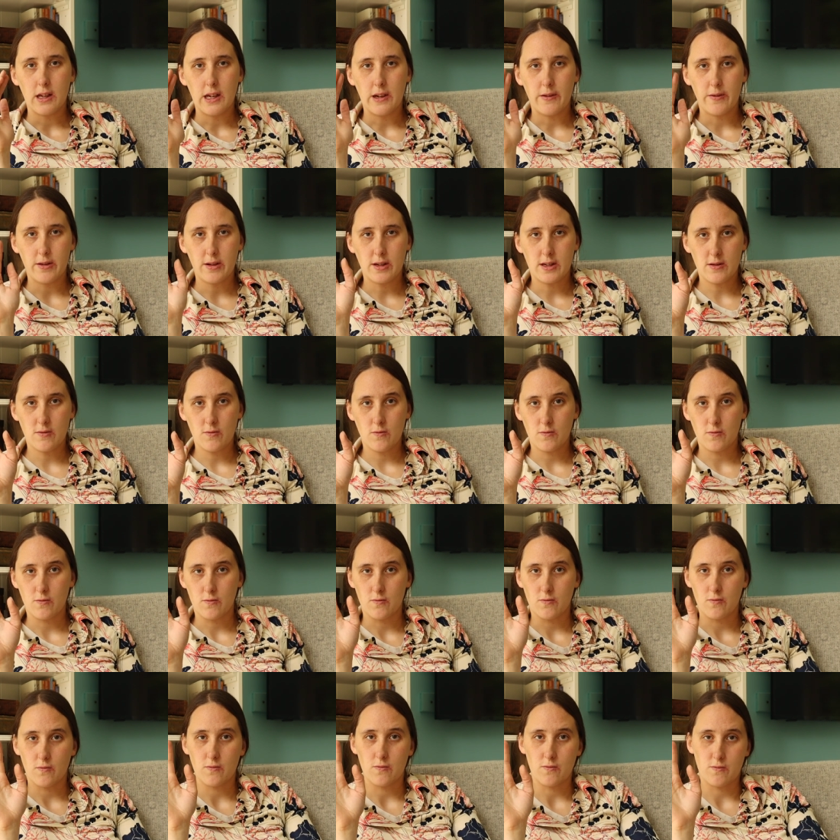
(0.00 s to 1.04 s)
if you don't
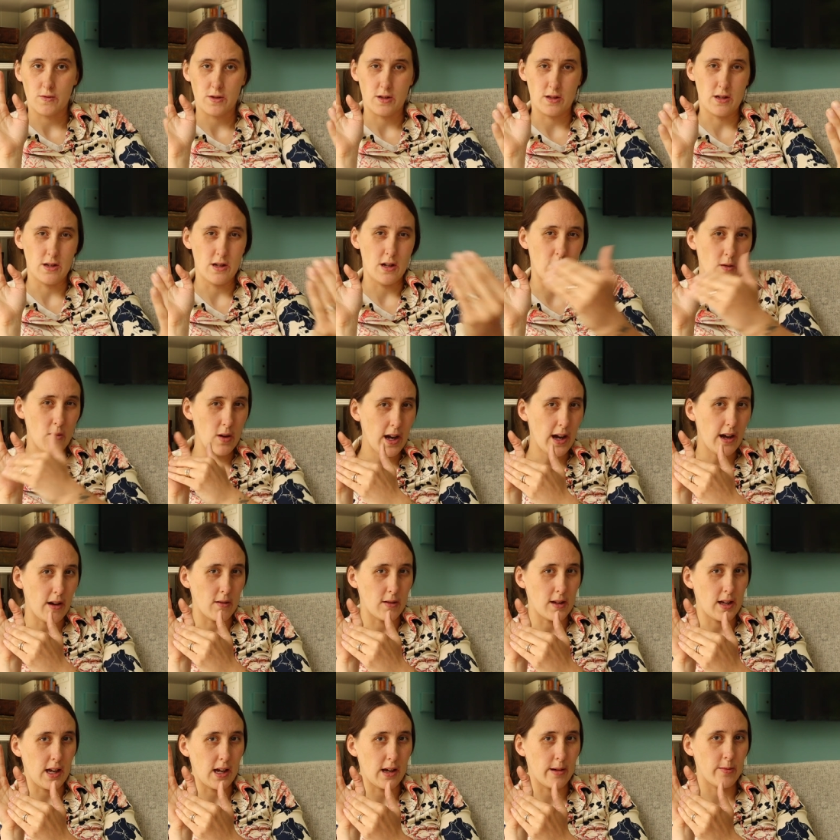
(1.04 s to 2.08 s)
know how
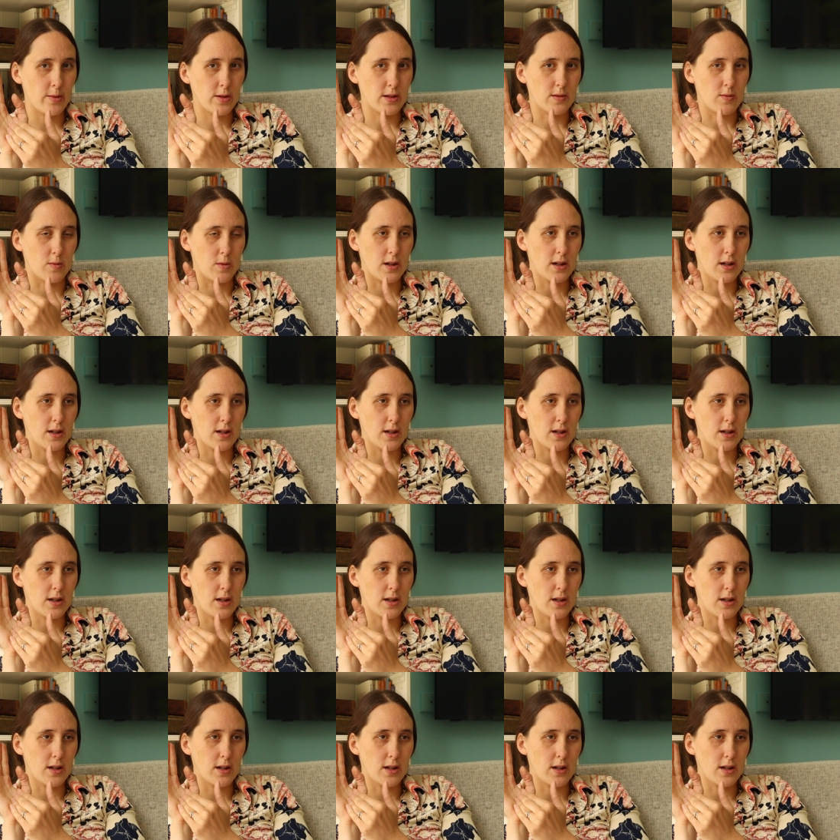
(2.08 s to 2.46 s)
cameras